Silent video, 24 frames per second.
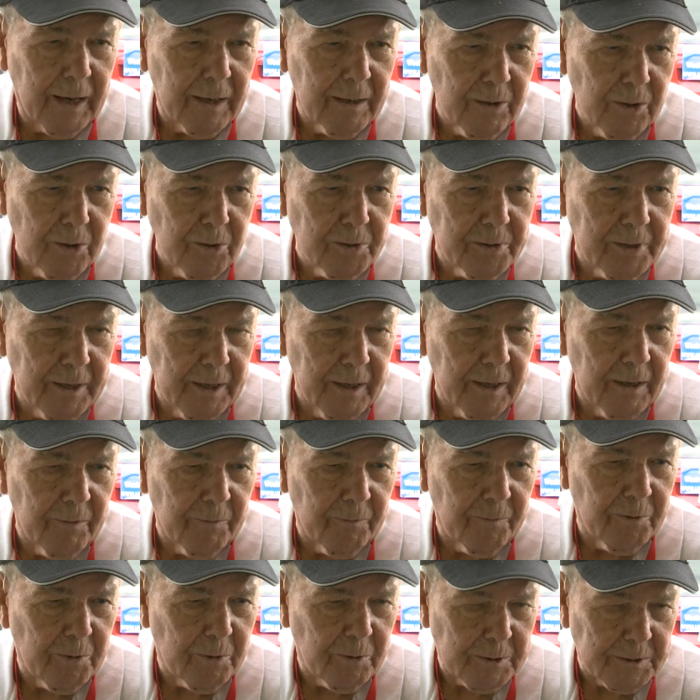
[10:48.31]
a lieutenant
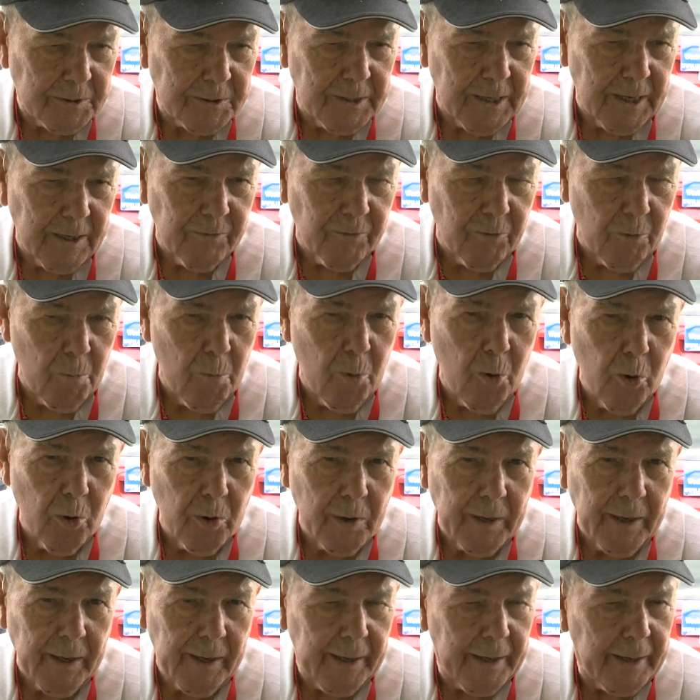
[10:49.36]
for several more
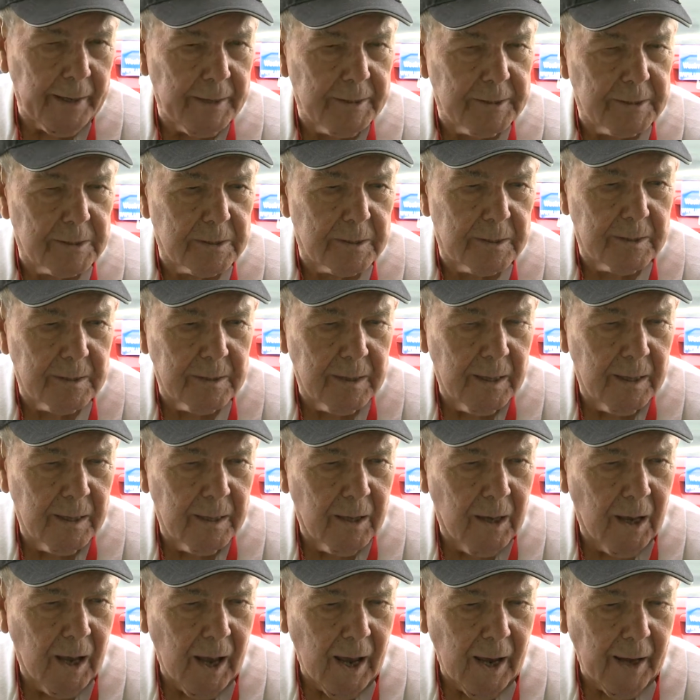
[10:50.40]
days.
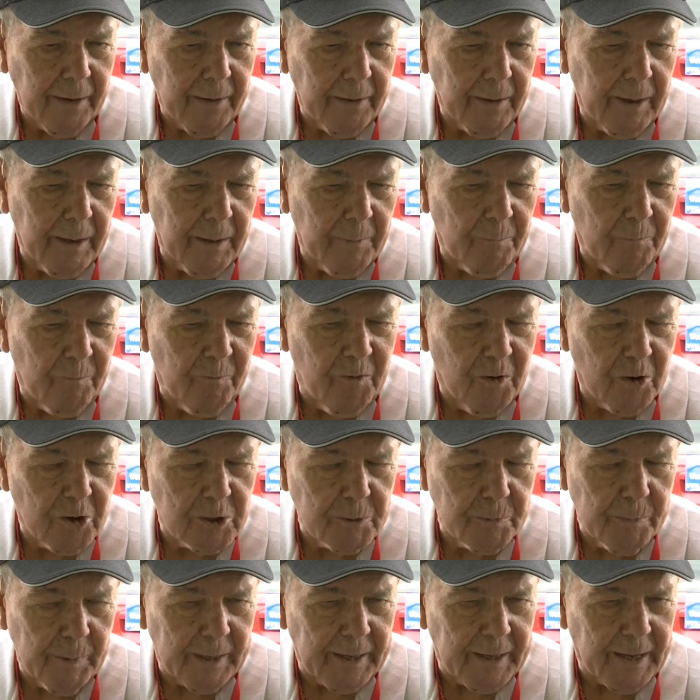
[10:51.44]
And the
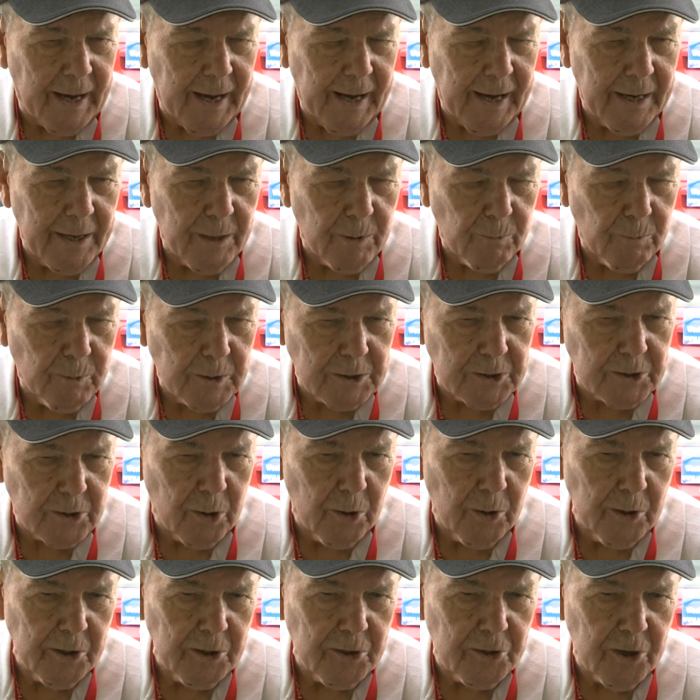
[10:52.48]
1st Battalion was
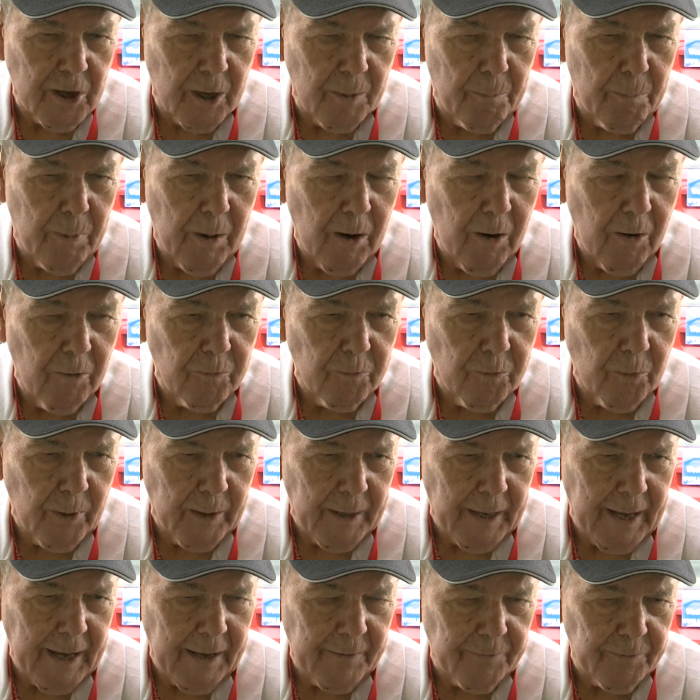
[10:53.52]
going to jump off
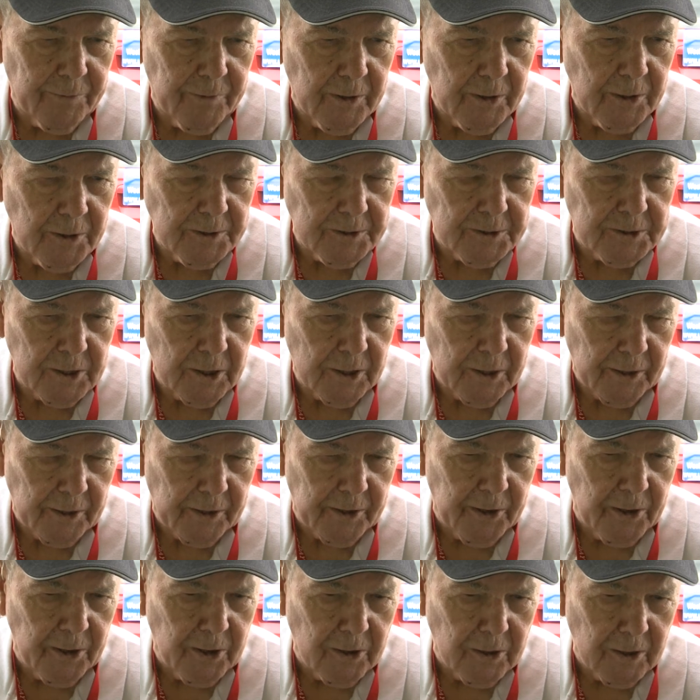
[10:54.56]
one afternoon, so the
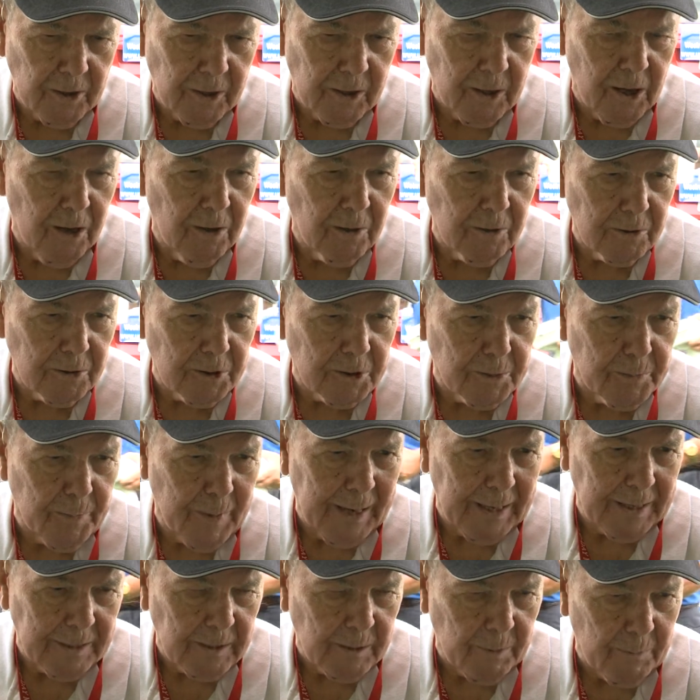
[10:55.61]
colonel called us
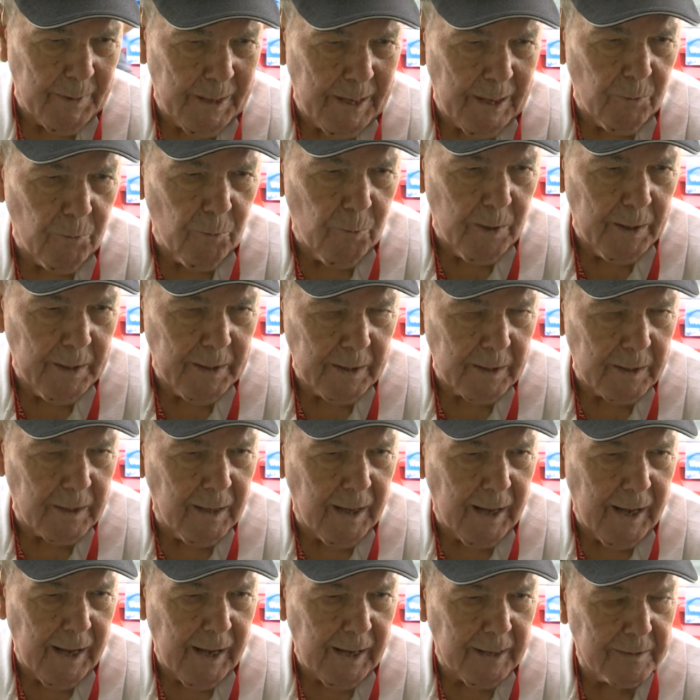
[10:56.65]
back about 1
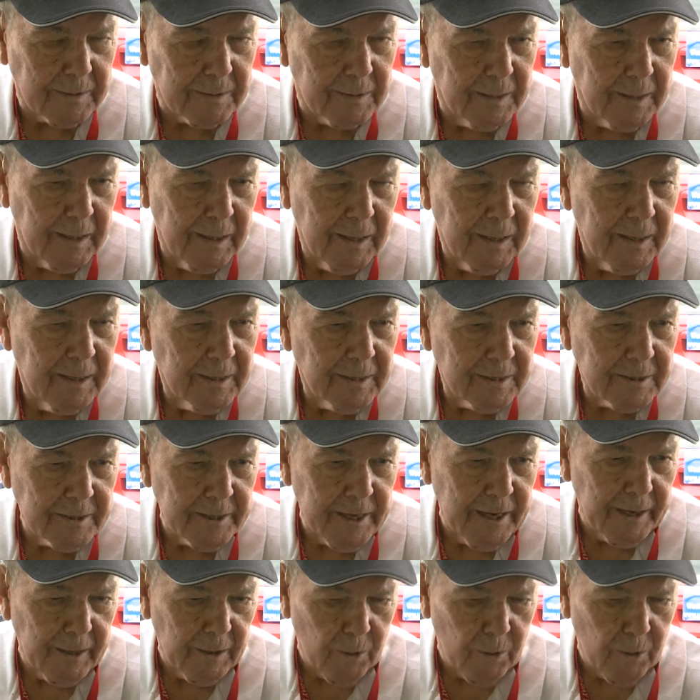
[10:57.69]
o'clock, said,